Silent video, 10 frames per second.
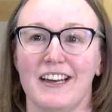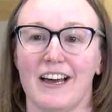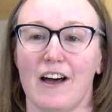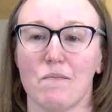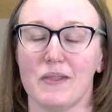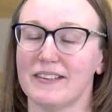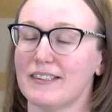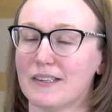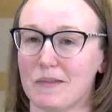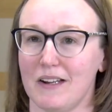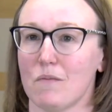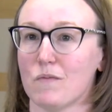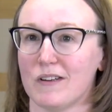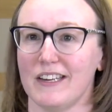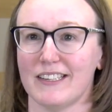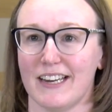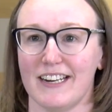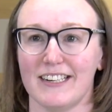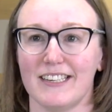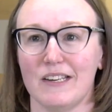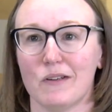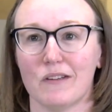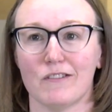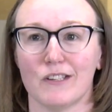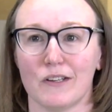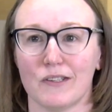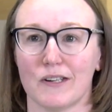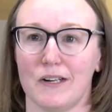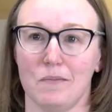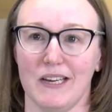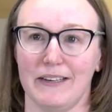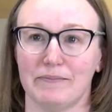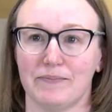But this is something I'm really excited to see what the results are going to be.